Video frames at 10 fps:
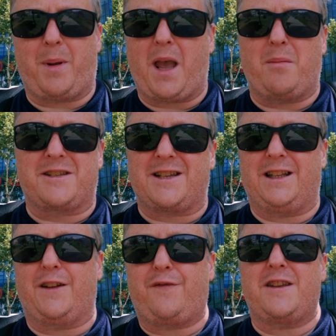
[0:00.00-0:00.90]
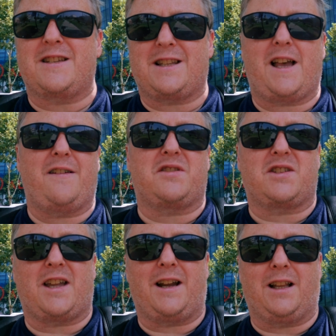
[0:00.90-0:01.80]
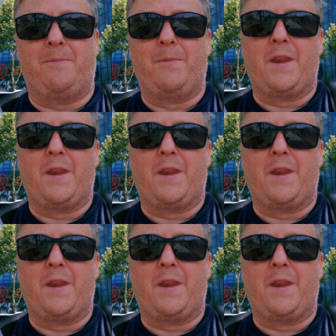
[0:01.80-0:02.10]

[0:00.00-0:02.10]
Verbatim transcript: be able to live this lifestyle